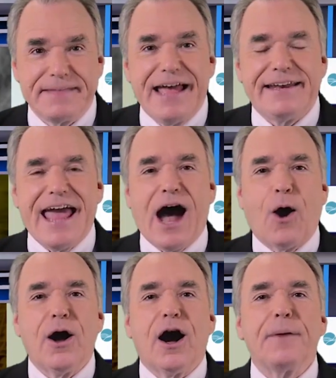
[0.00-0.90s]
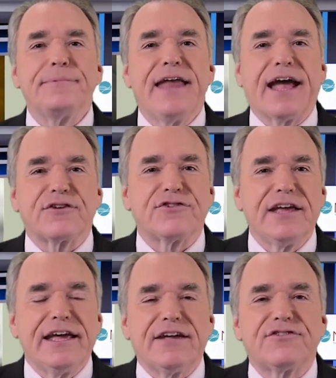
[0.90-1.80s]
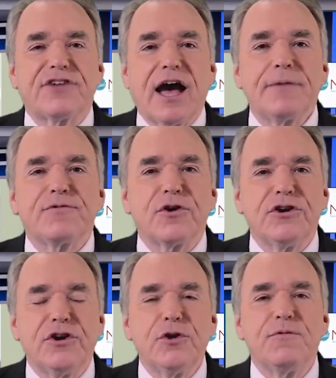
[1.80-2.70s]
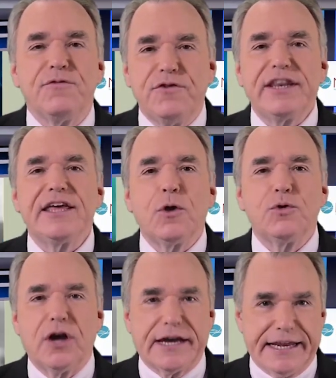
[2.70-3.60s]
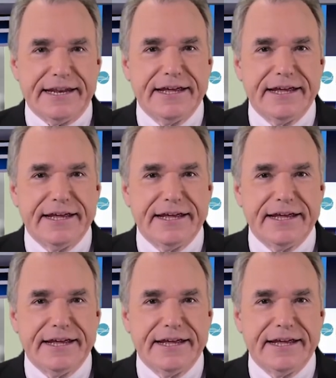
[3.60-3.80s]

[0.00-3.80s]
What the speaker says: Now, up next, it's time for a new video nugget.